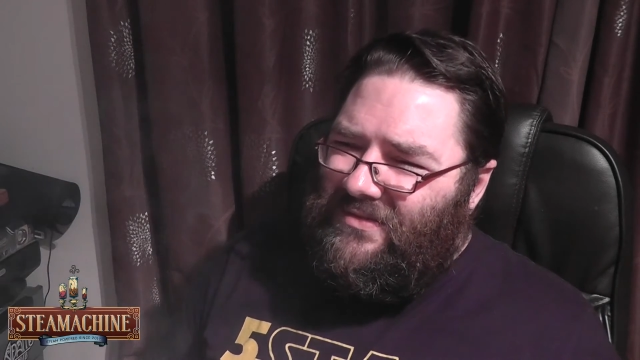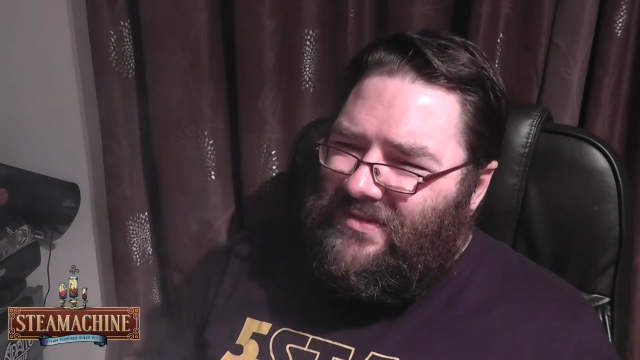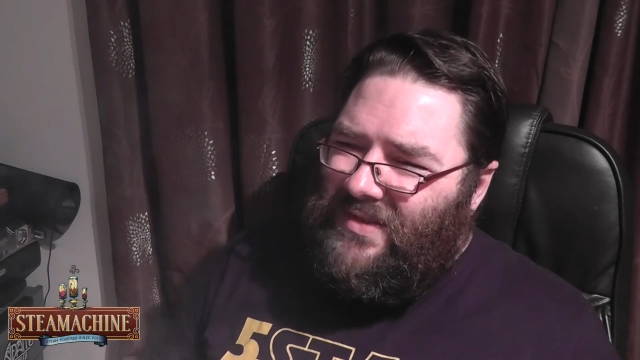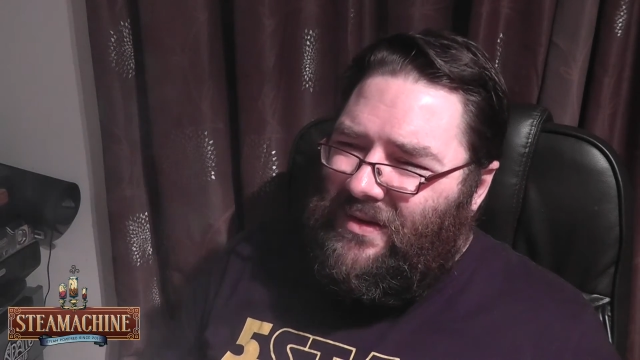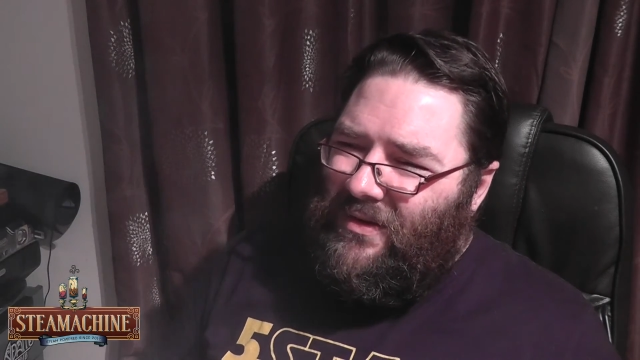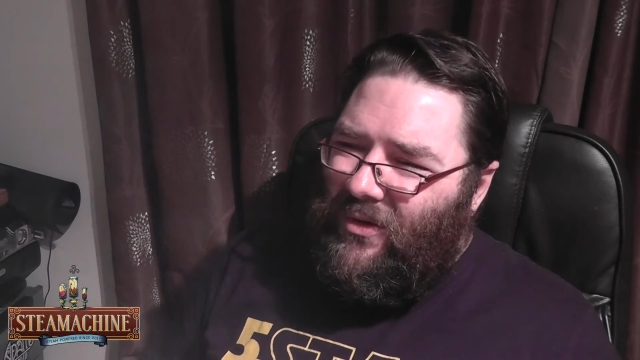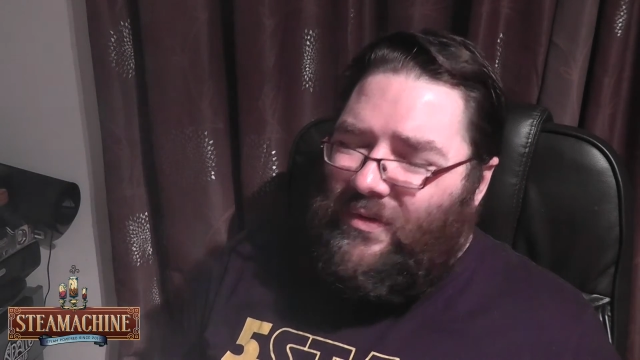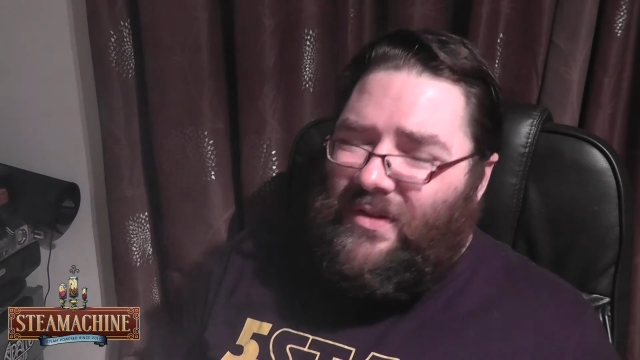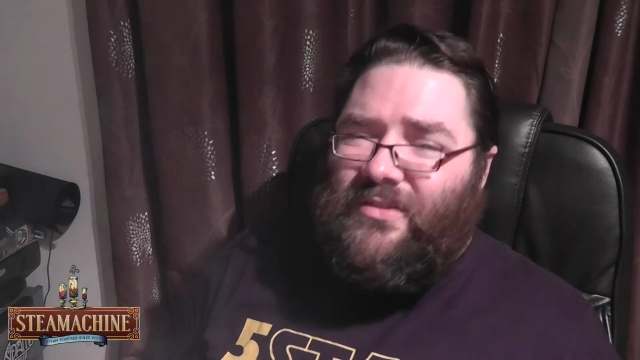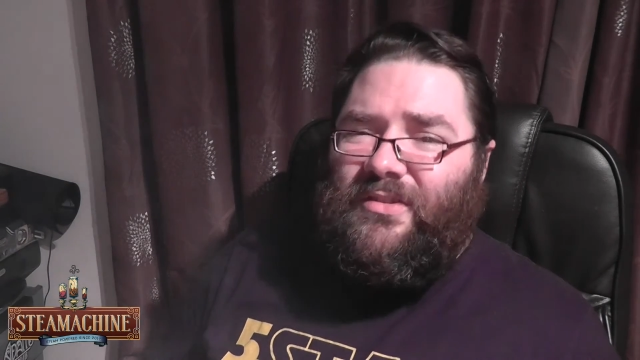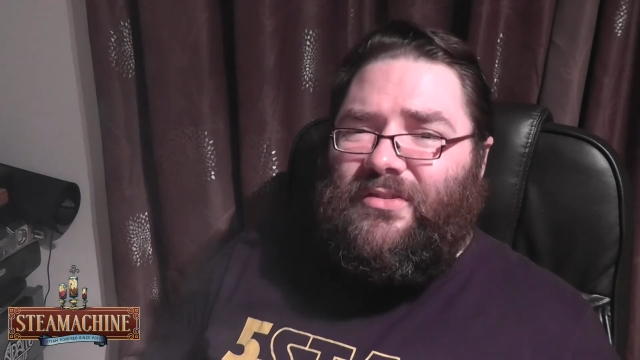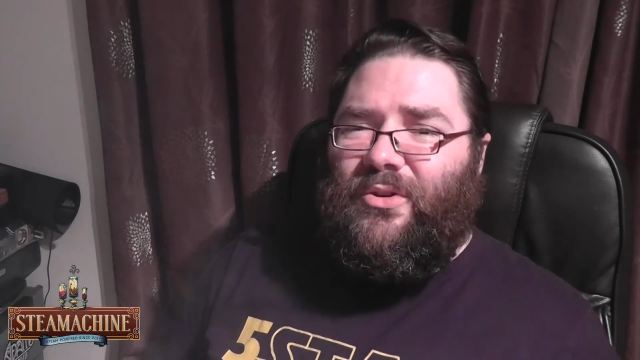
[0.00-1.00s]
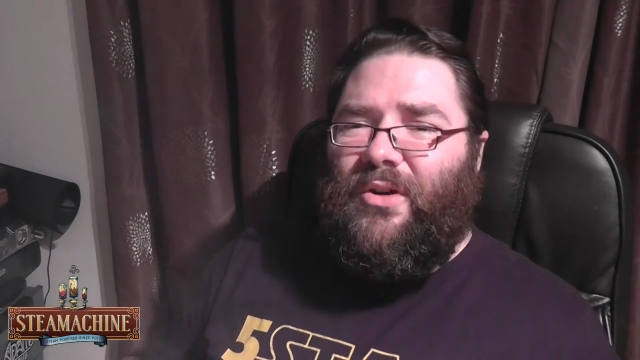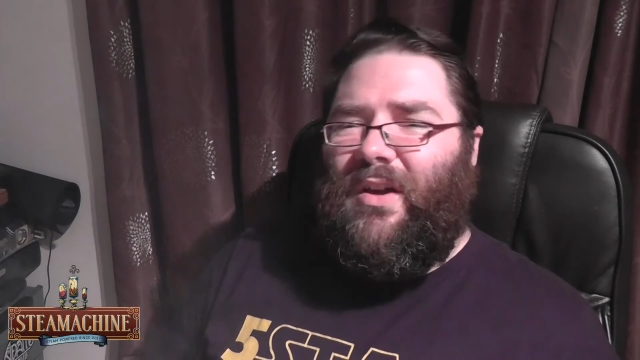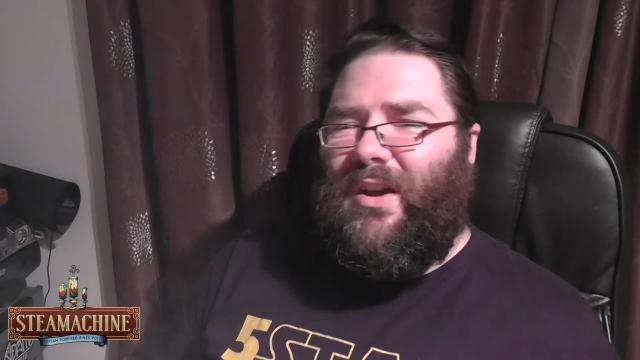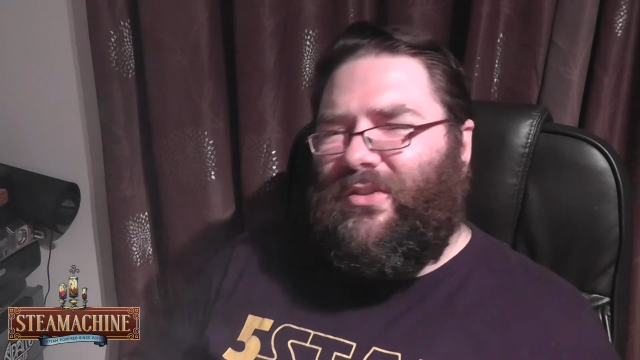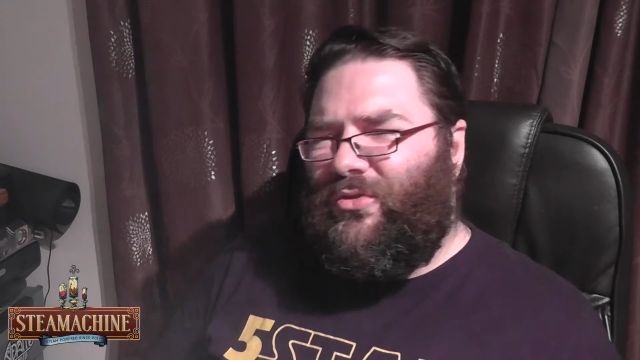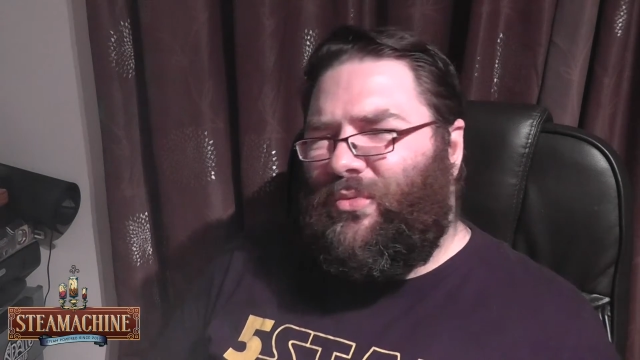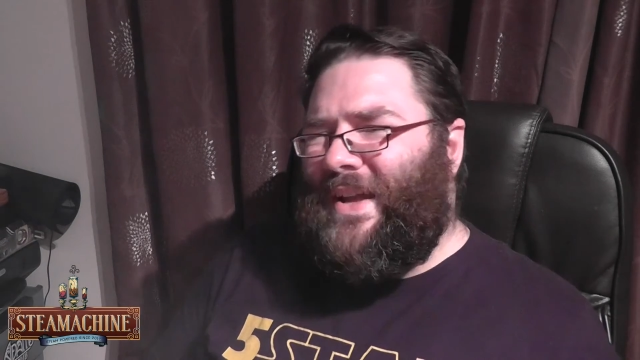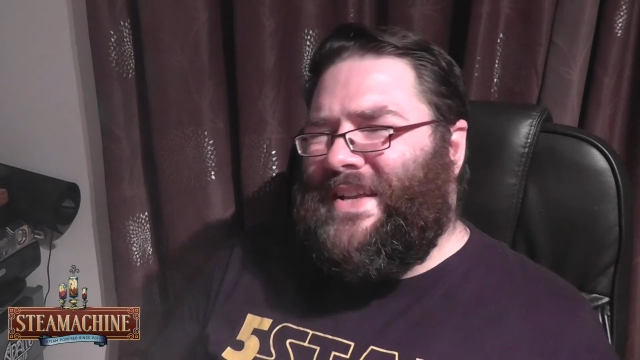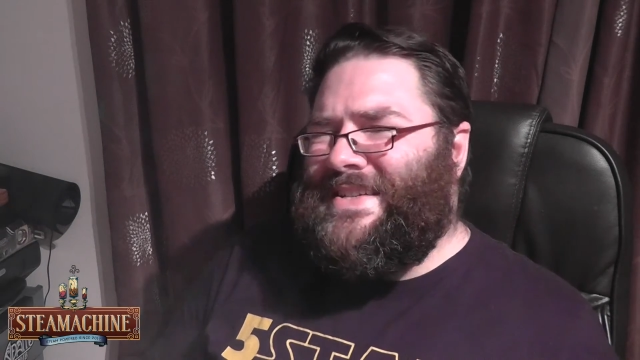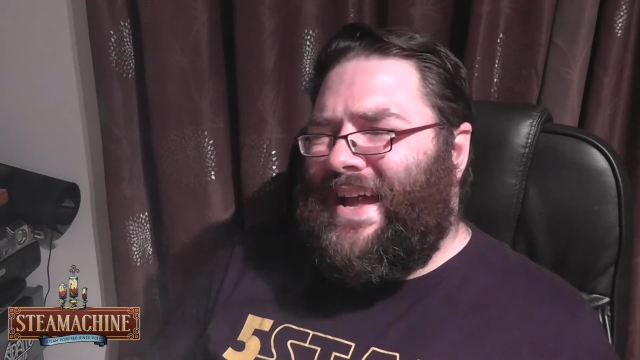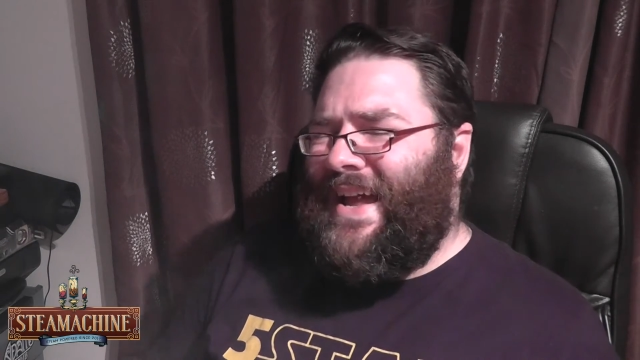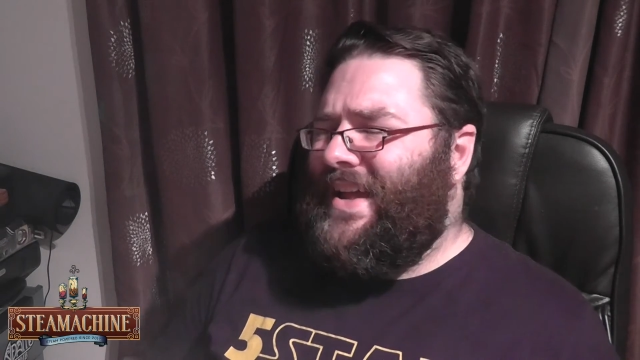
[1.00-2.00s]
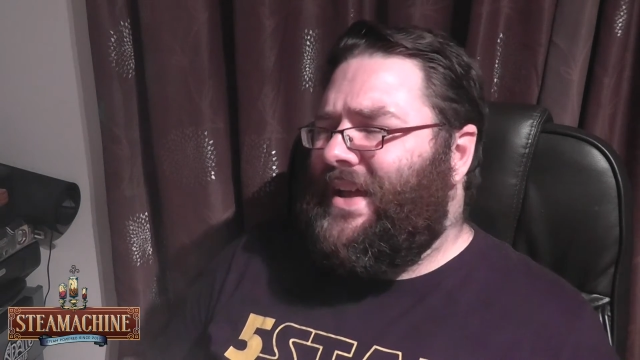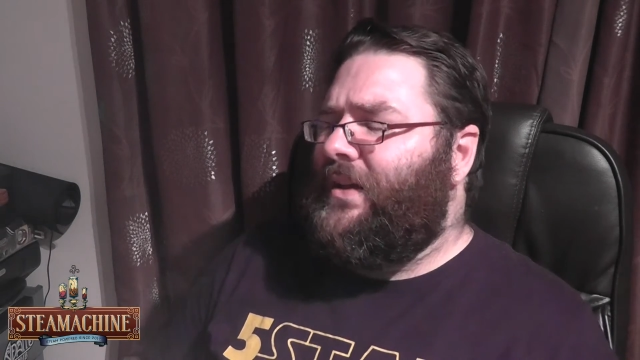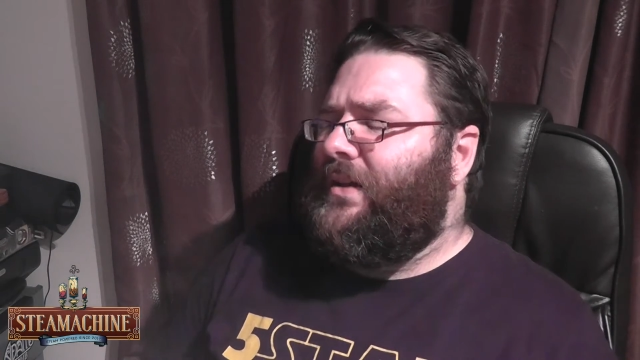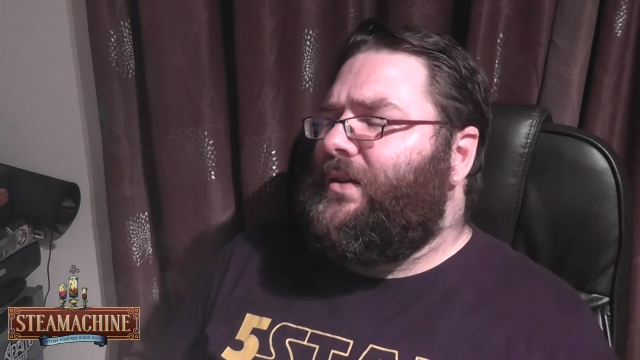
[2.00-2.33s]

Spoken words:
to orangey, sort of like a sweet tang.